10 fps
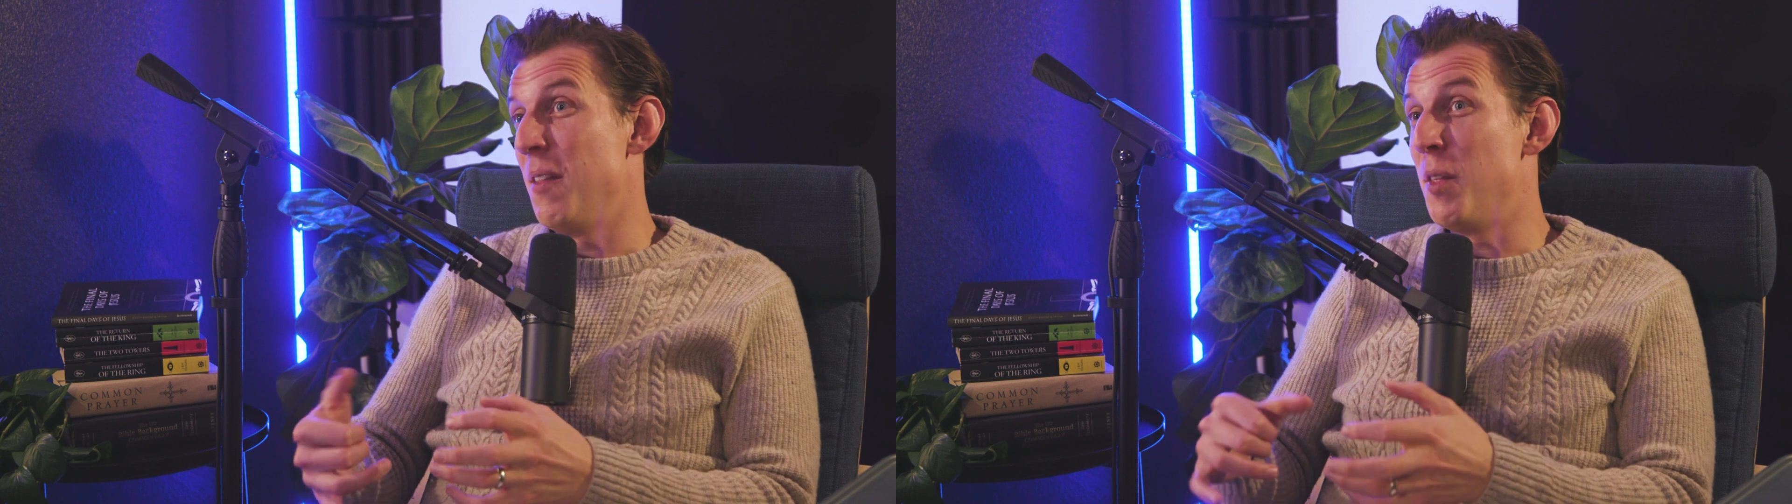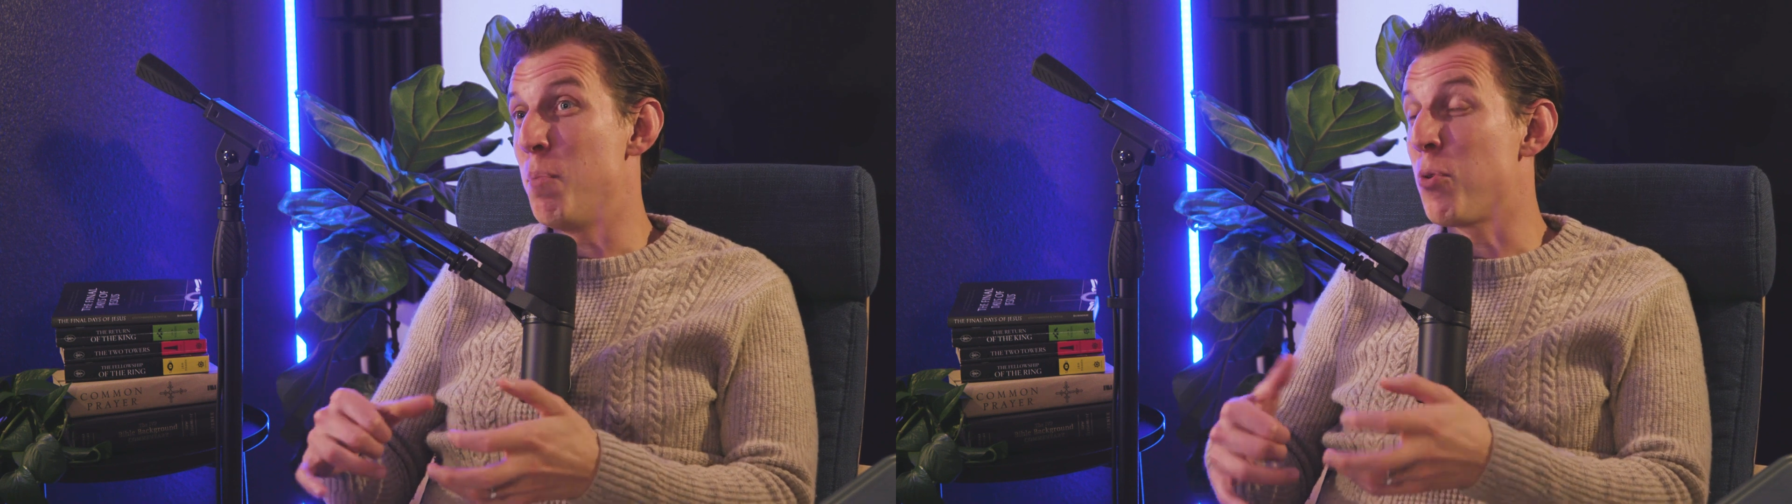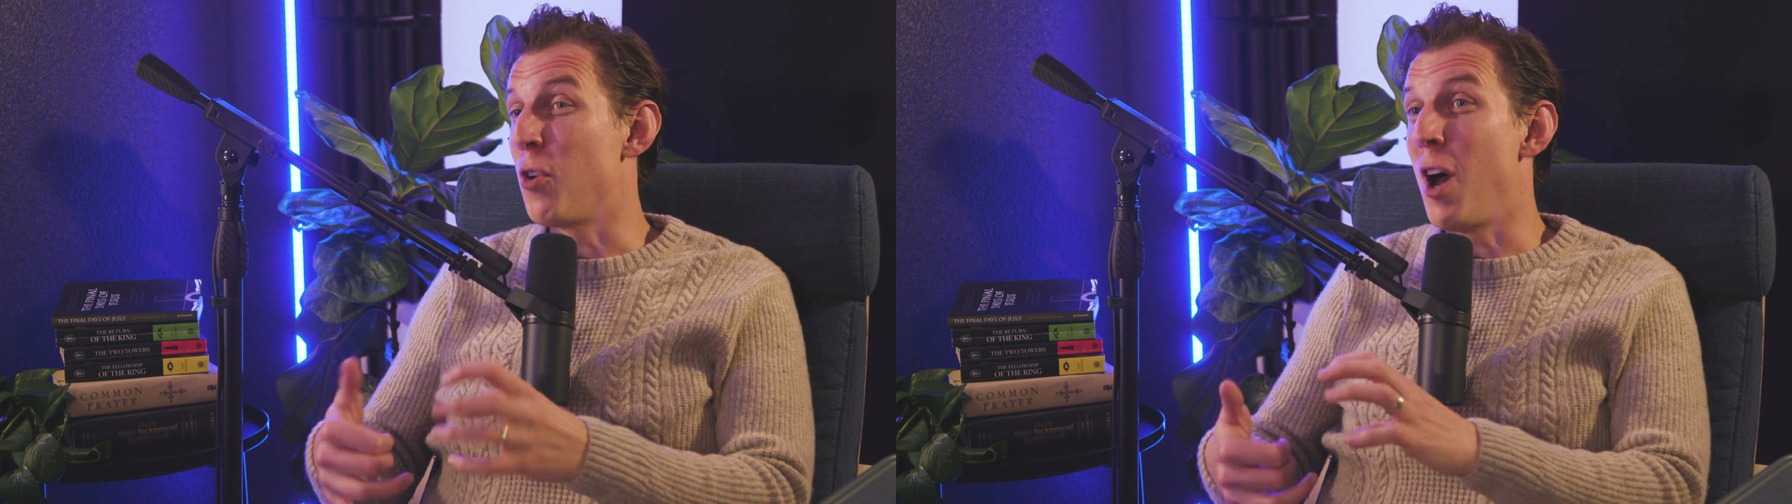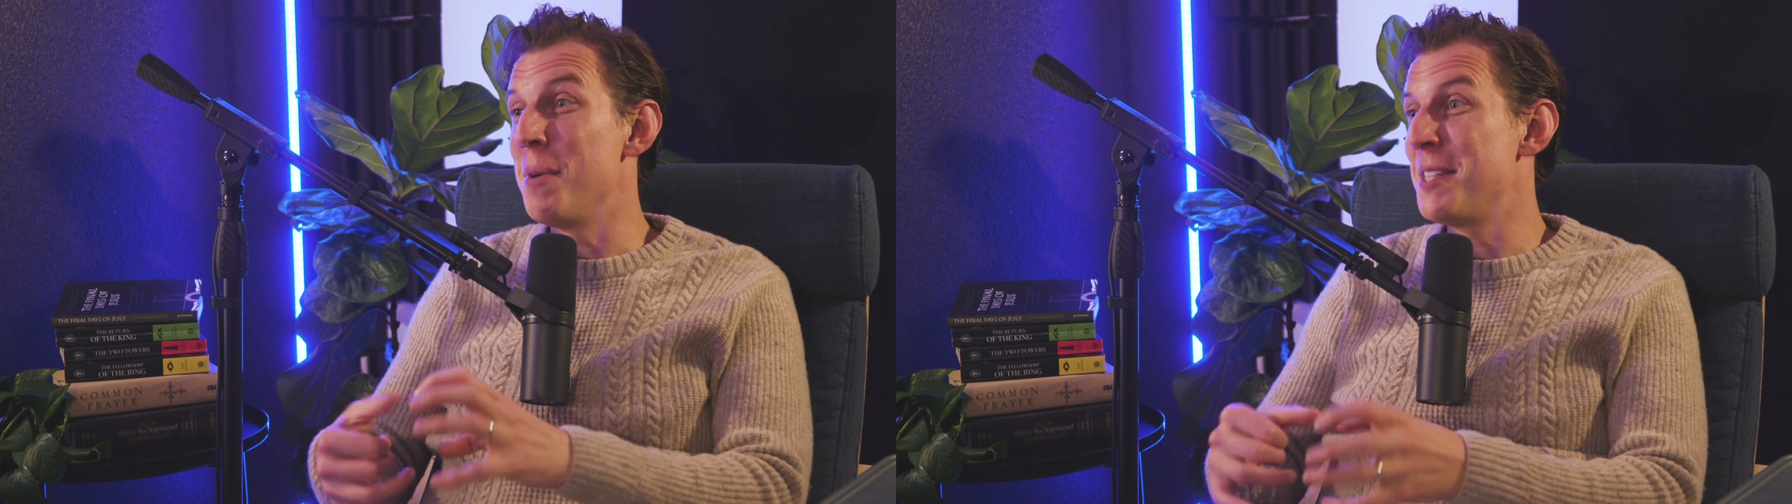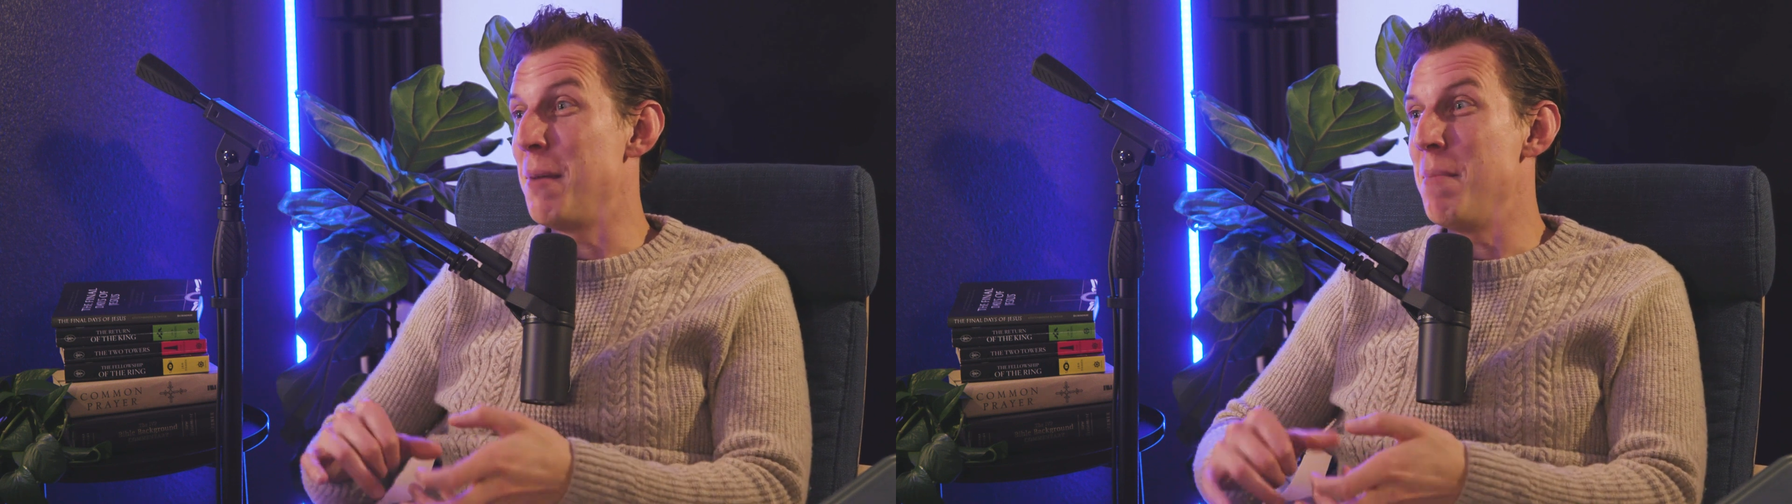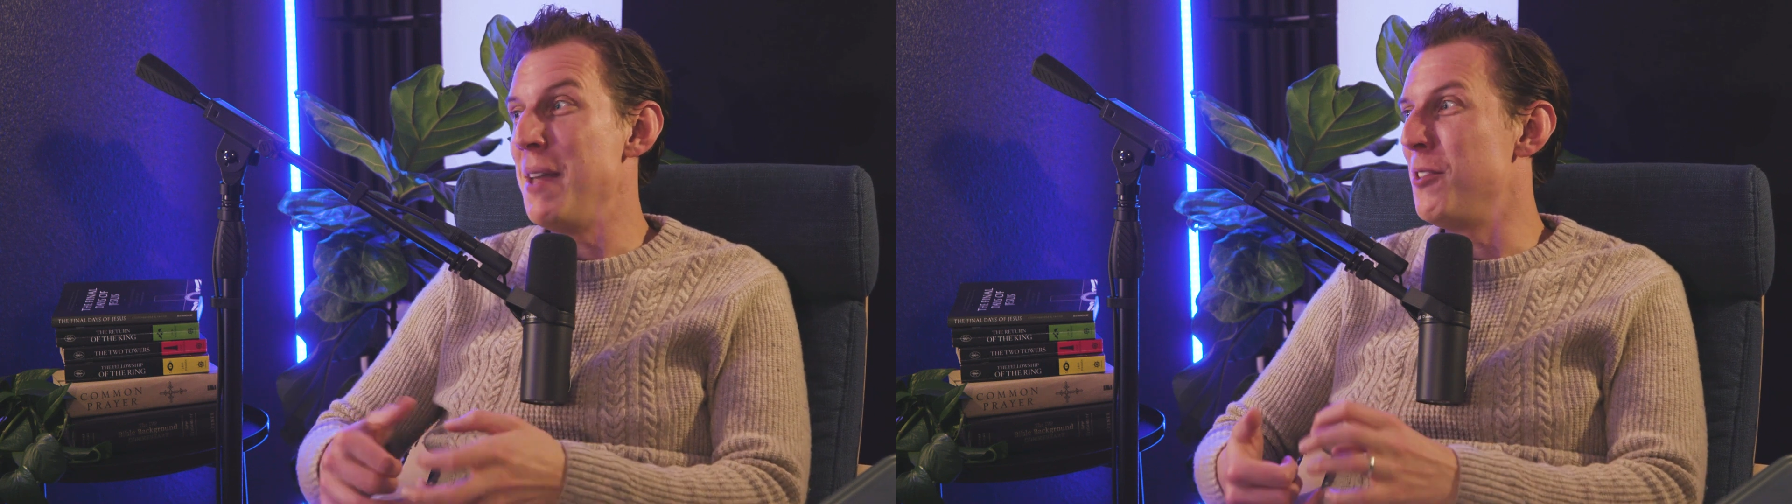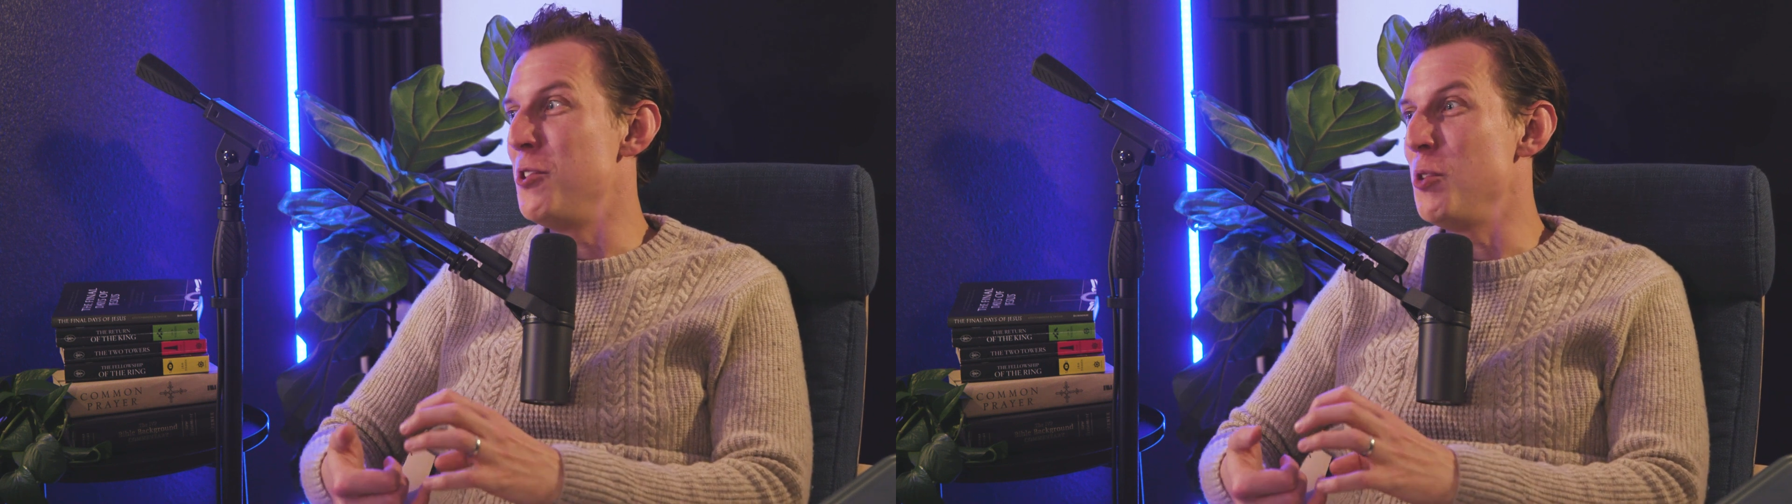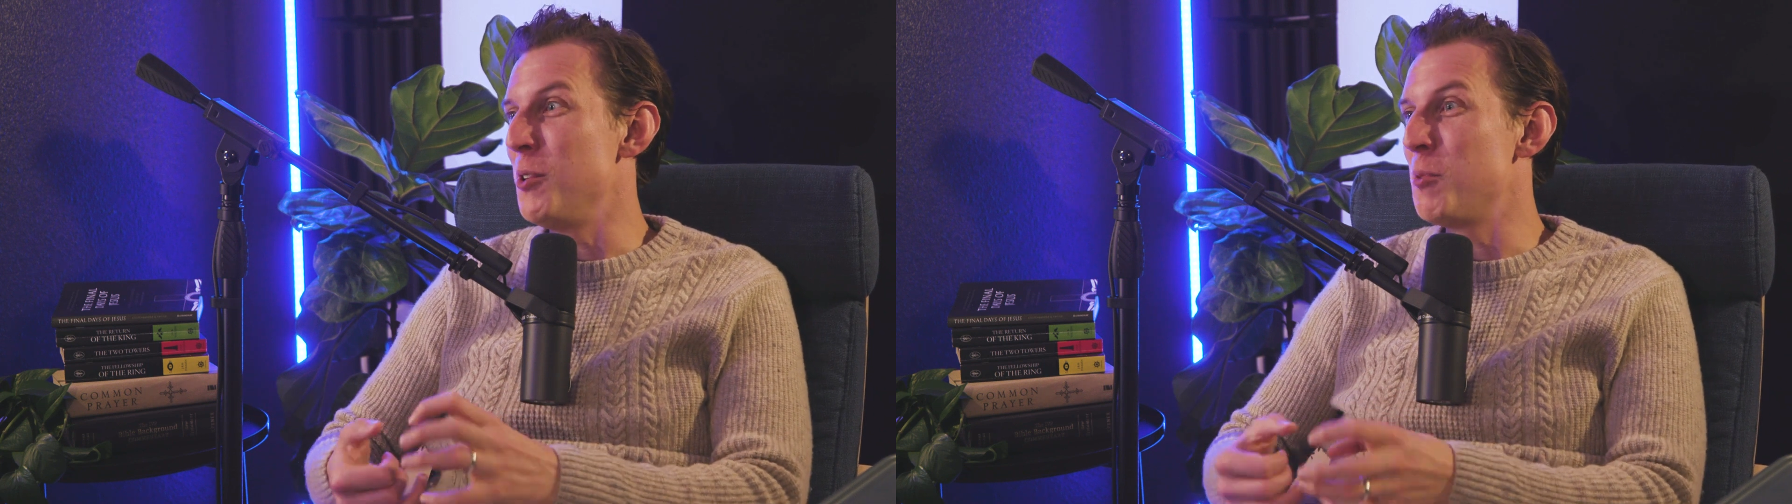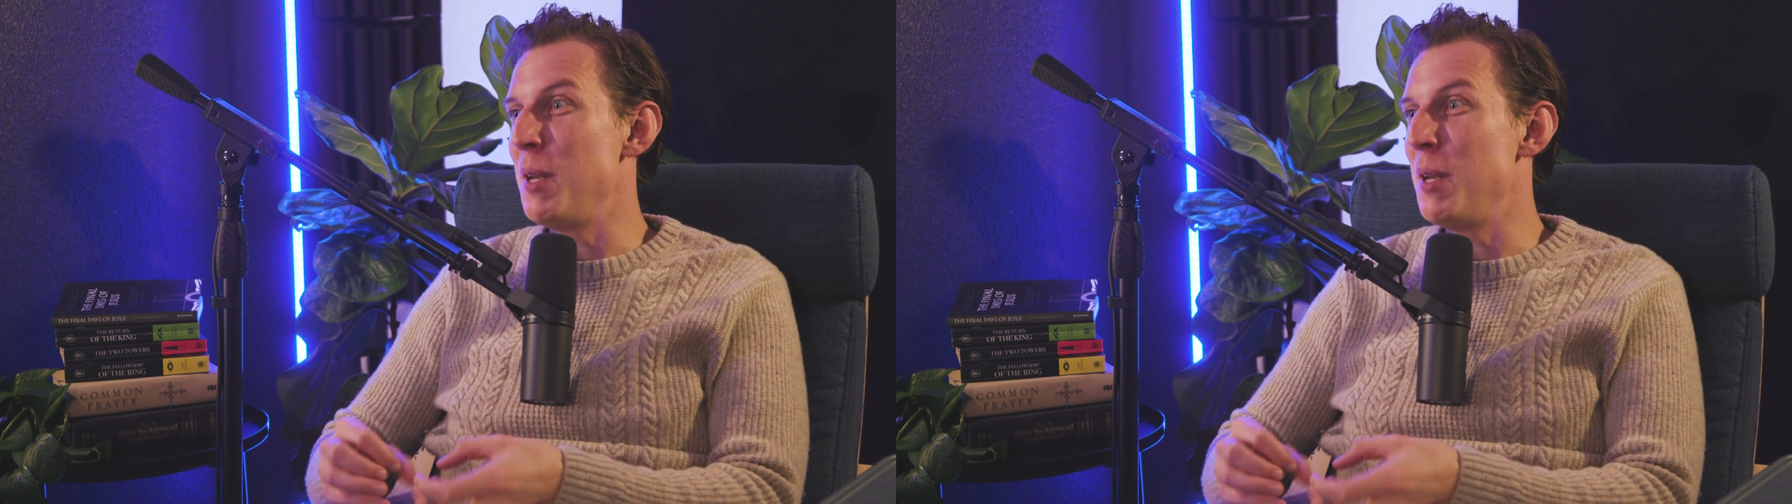the promise that made the Jewish